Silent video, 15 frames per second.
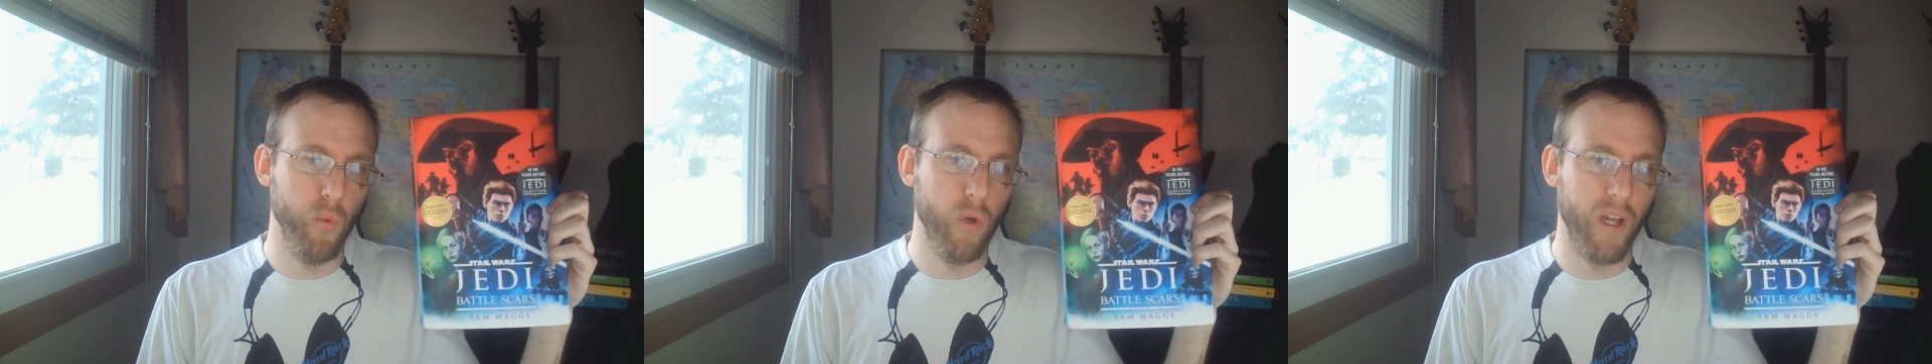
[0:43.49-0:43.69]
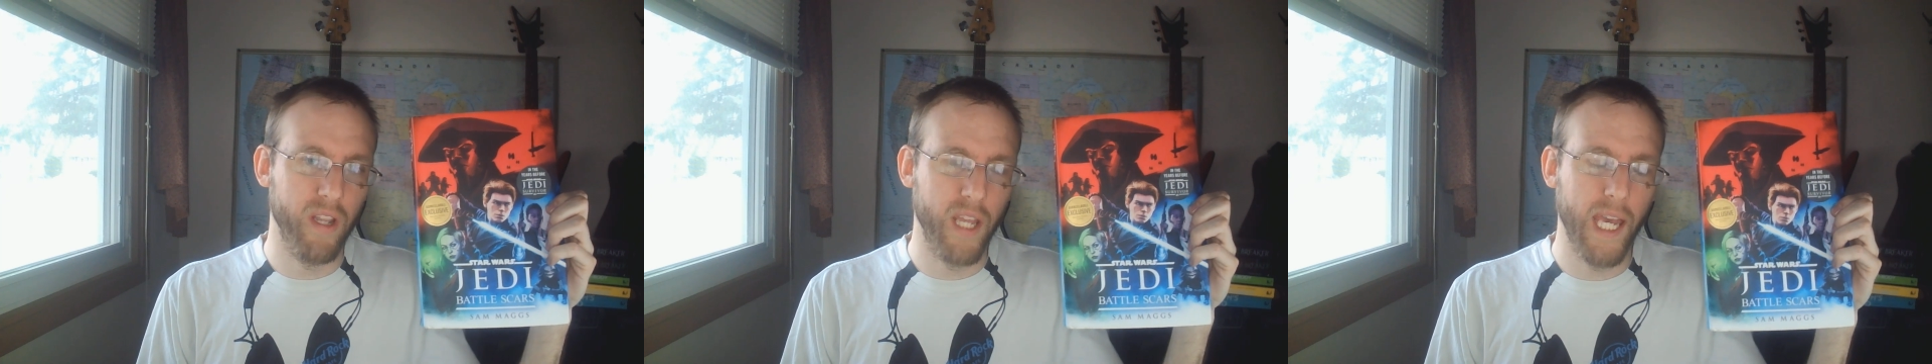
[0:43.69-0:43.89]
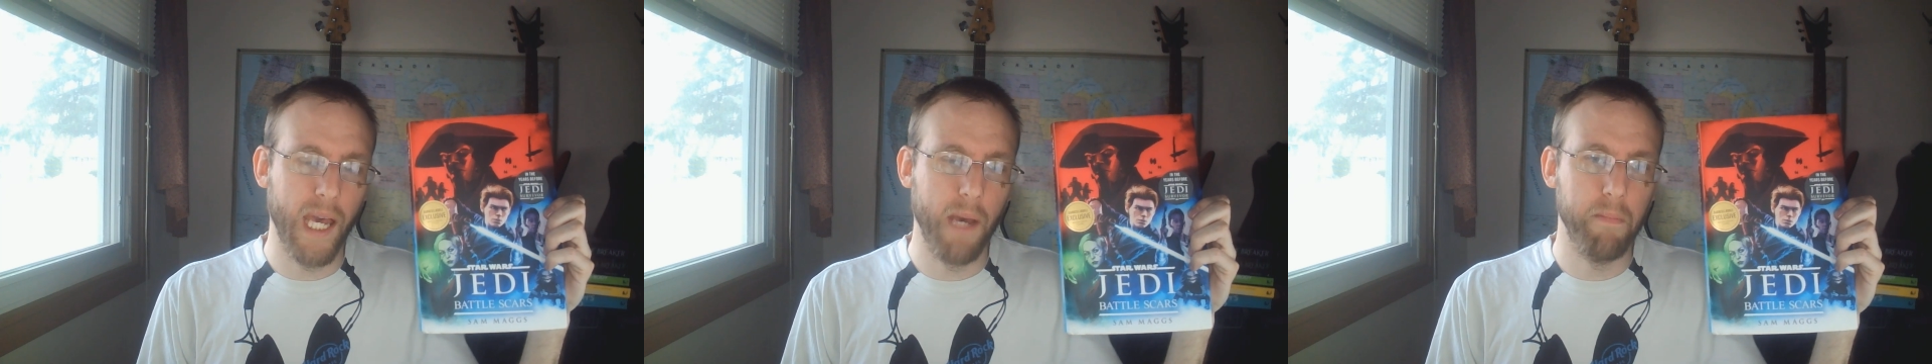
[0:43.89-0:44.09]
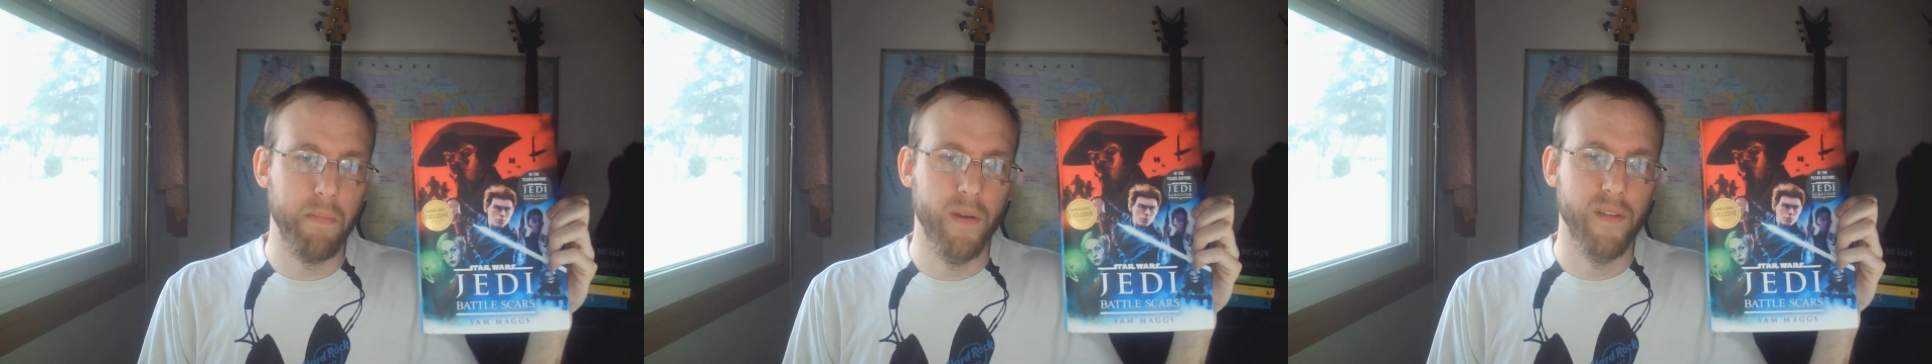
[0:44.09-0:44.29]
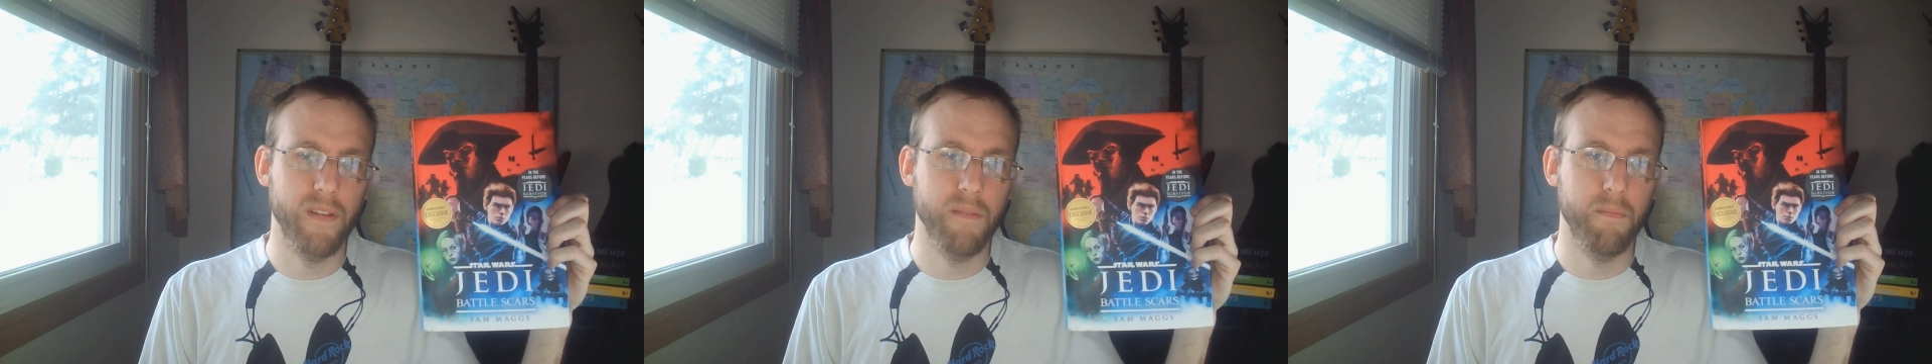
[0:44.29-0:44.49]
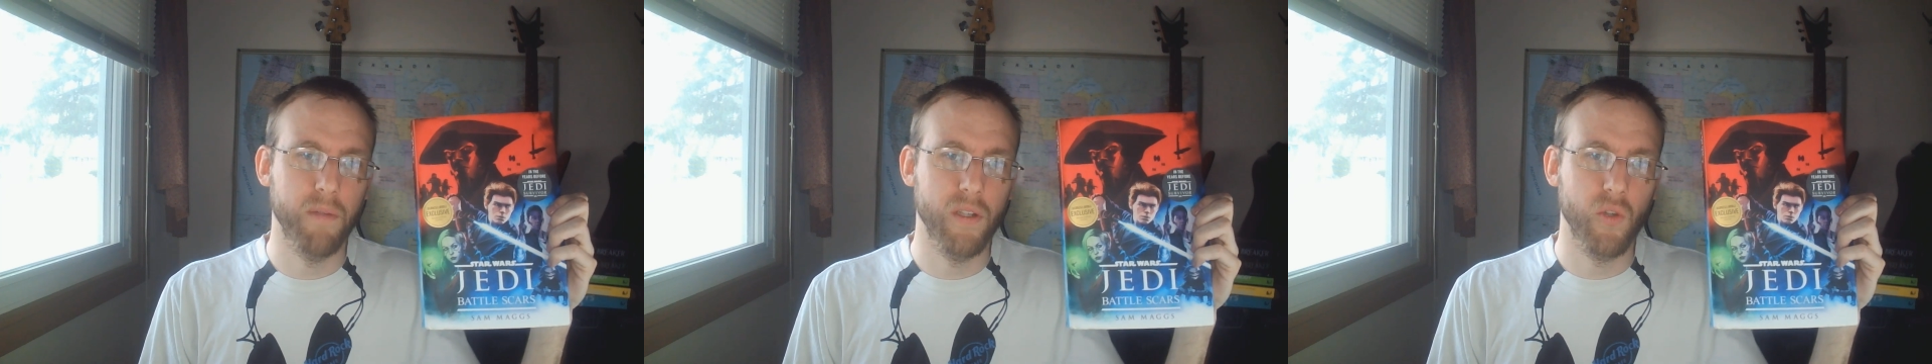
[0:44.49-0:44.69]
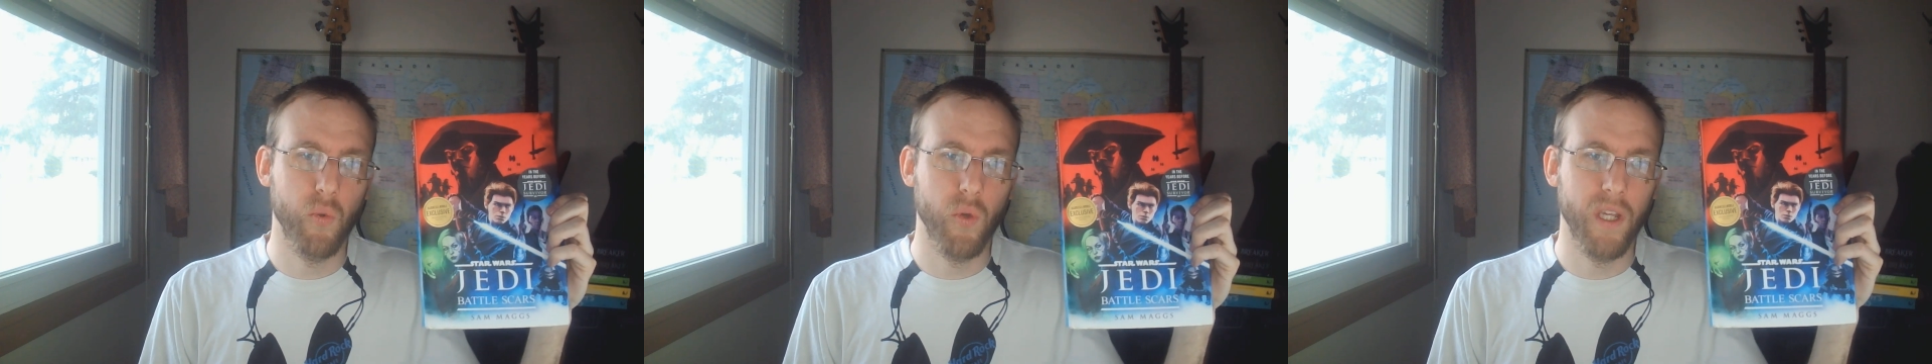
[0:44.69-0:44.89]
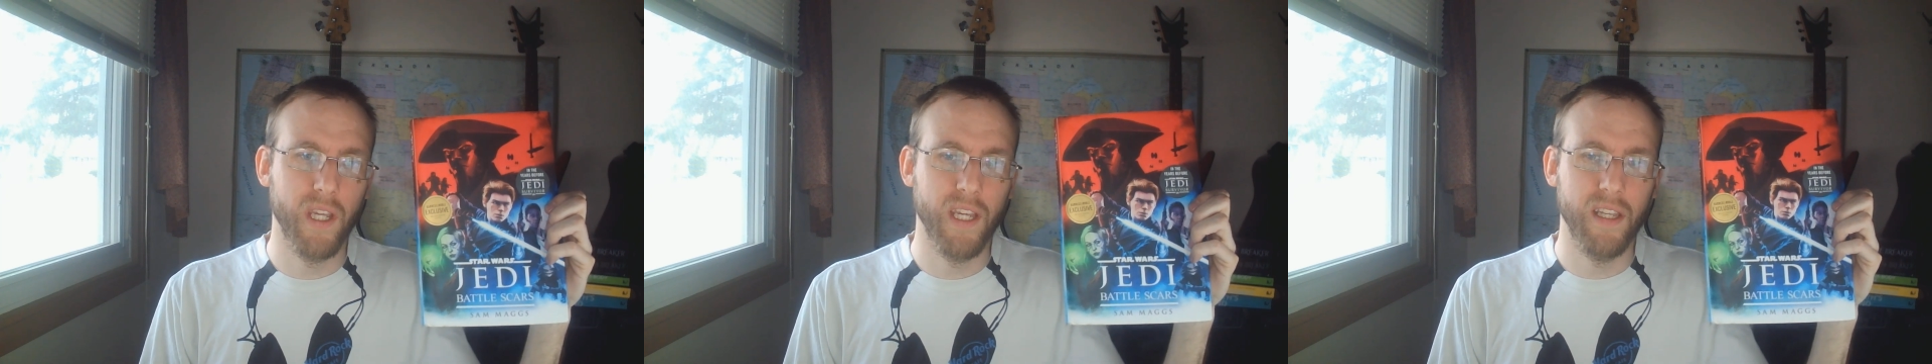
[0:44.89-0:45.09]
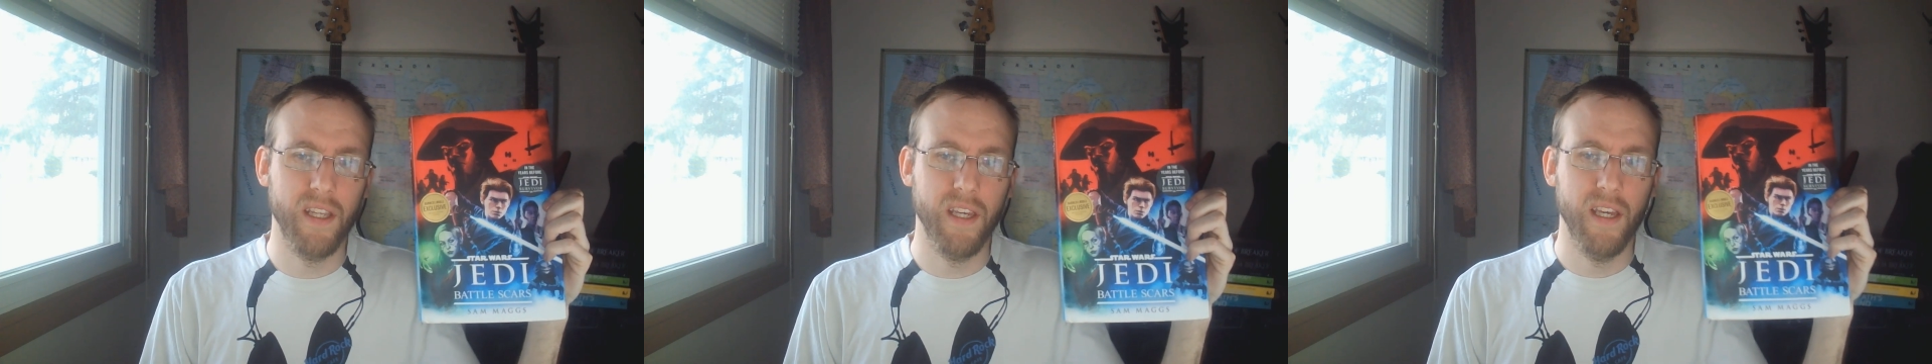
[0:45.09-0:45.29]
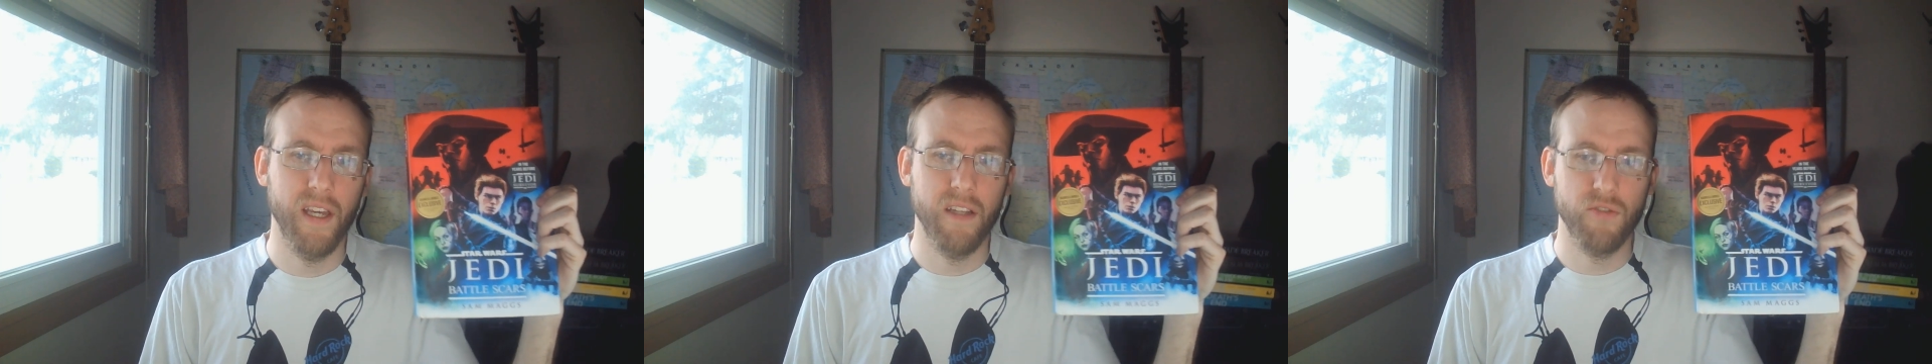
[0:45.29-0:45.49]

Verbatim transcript: what happened between